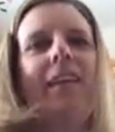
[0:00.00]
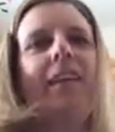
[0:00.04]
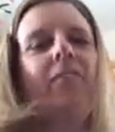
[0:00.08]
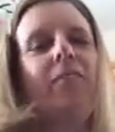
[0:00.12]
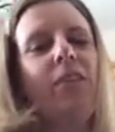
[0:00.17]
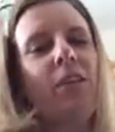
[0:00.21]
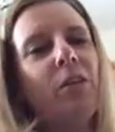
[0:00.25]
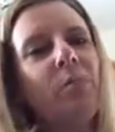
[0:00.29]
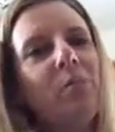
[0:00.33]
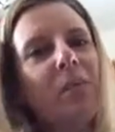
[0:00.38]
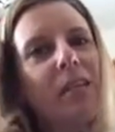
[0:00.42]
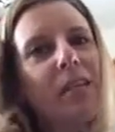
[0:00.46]

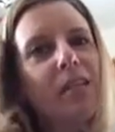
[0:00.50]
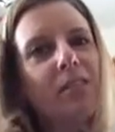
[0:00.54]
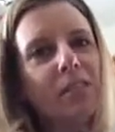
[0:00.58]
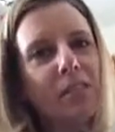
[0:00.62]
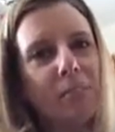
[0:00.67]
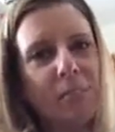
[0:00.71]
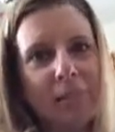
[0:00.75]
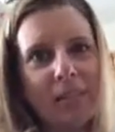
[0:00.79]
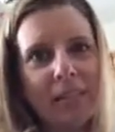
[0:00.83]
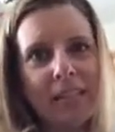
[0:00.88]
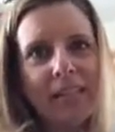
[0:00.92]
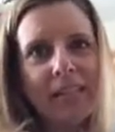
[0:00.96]
Have you been out
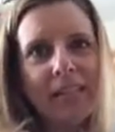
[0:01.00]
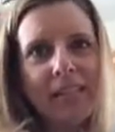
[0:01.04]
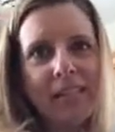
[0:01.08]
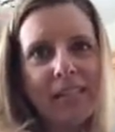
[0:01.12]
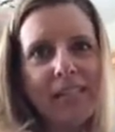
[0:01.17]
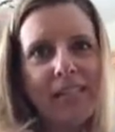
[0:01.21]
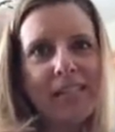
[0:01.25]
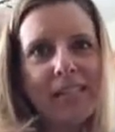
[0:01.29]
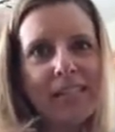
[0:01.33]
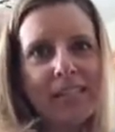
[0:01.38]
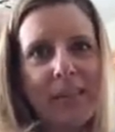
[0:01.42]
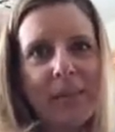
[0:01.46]
to play in
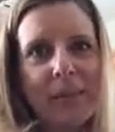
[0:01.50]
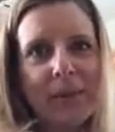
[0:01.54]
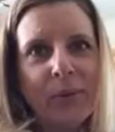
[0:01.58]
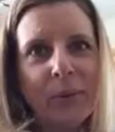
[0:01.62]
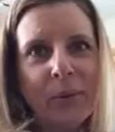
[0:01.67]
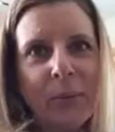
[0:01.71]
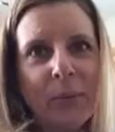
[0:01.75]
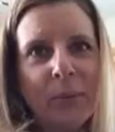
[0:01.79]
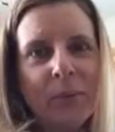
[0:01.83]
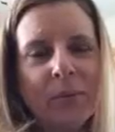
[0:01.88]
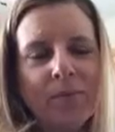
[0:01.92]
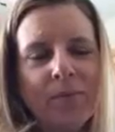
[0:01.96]
the
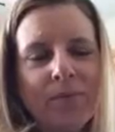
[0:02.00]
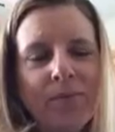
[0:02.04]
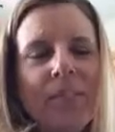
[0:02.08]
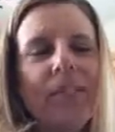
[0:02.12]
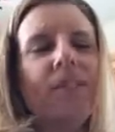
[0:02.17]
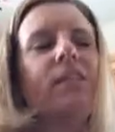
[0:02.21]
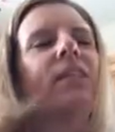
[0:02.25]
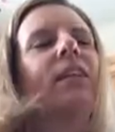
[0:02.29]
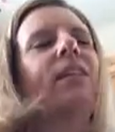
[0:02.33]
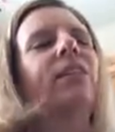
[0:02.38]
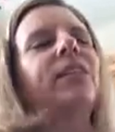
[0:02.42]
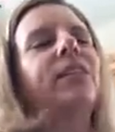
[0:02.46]
snow?
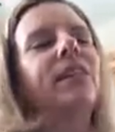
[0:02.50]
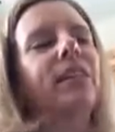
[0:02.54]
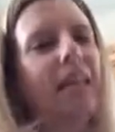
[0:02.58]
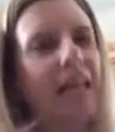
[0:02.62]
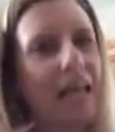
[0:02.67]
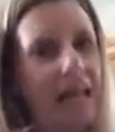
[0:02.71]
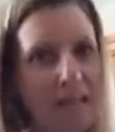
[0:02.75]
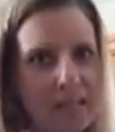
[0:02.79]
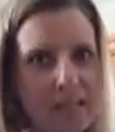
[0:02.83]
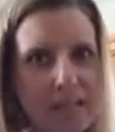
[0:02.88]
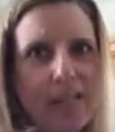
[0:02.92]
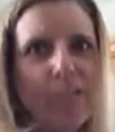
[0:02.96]
There's a
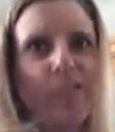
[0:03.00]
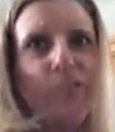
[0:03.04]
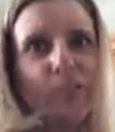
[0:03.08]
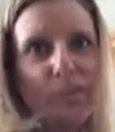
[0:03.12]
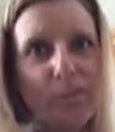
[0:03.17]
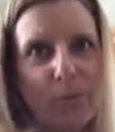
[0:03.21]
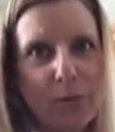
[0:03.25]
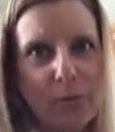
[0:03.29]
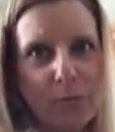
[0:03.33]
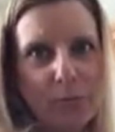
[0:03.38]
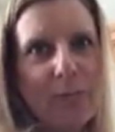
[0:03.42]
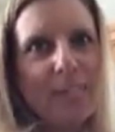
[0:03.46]
lot of
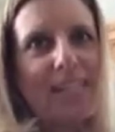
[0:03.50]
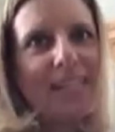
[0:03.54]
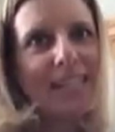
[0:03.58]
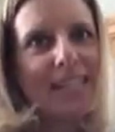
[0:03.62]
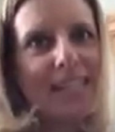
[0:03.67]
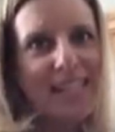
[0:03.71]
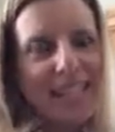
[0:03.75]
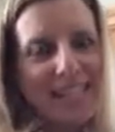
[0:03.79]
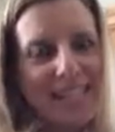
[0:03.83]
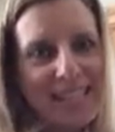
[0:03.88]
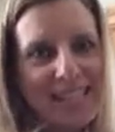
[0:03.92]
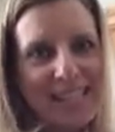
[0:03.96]
snow
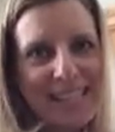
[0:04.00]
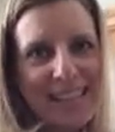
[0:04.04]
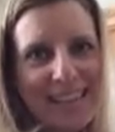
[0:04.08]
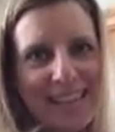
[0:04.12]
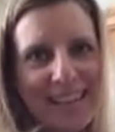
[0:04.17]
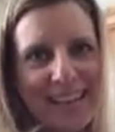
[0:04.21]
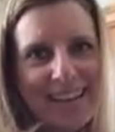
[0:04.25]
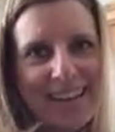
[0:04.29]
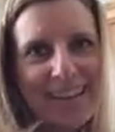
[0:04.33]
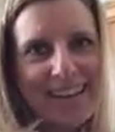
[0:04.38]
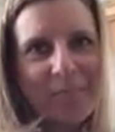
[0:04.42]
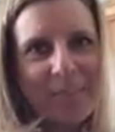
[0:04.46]
today,
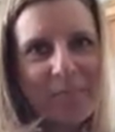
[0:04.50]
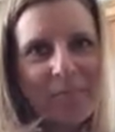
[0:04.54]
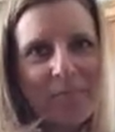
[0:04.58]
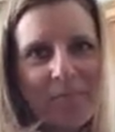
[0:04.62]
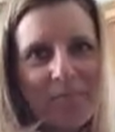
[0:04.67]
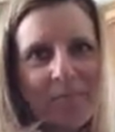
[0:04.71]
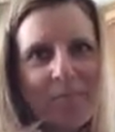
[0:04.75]
isn't there?